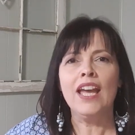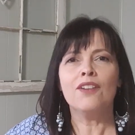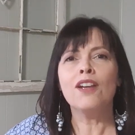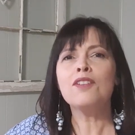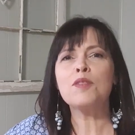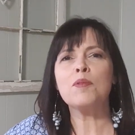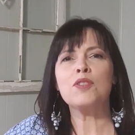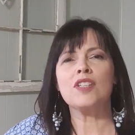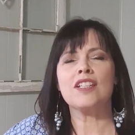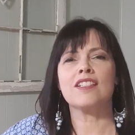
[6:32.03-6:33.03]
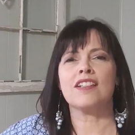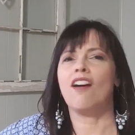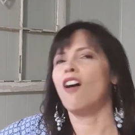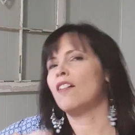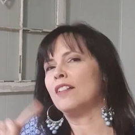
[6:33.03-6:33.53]
Rose bushes
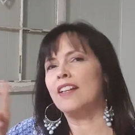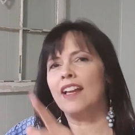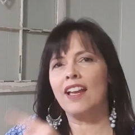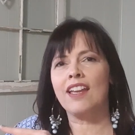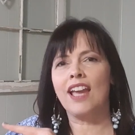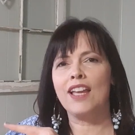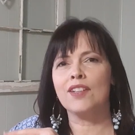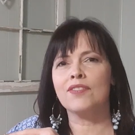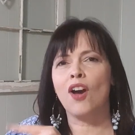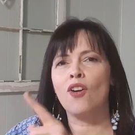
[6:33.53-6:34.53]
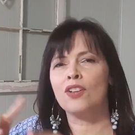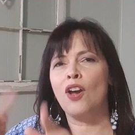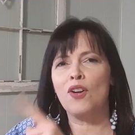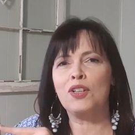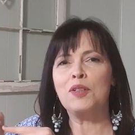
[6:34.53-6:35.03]
kind of are,
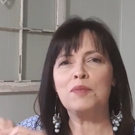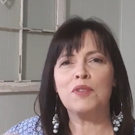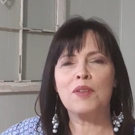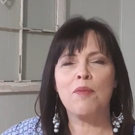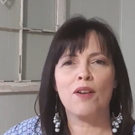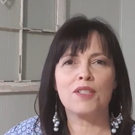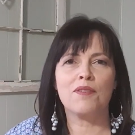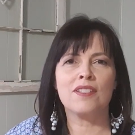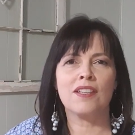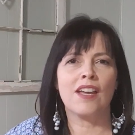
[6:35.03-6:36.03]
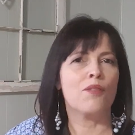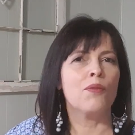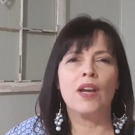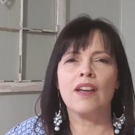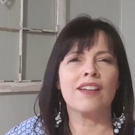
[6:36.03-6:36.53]
are grouped with a box. So it's
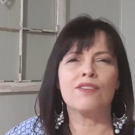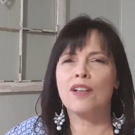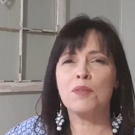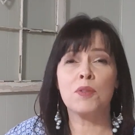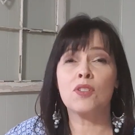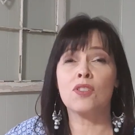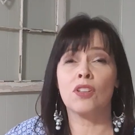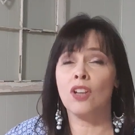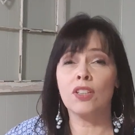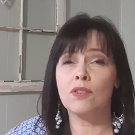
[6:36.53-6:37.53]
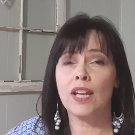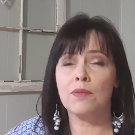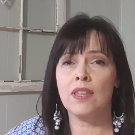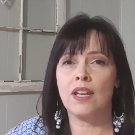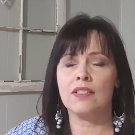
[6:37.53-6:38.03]
uh, rose bushes are not great
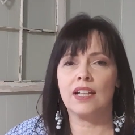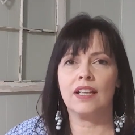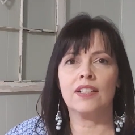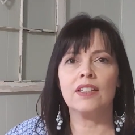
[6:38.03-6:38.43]
when they're tired.